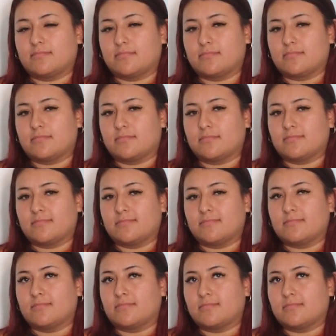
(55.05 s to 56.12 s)

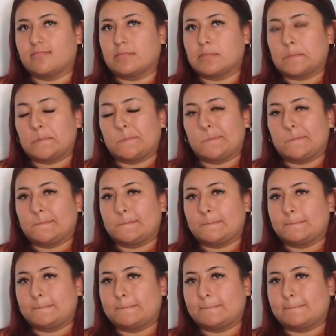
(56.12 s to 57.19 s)

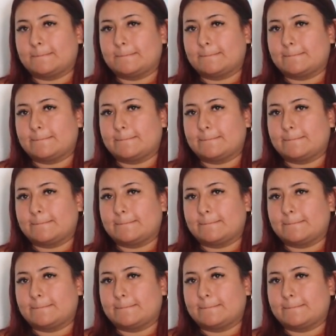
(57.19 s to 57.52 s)
The person shown says nothing.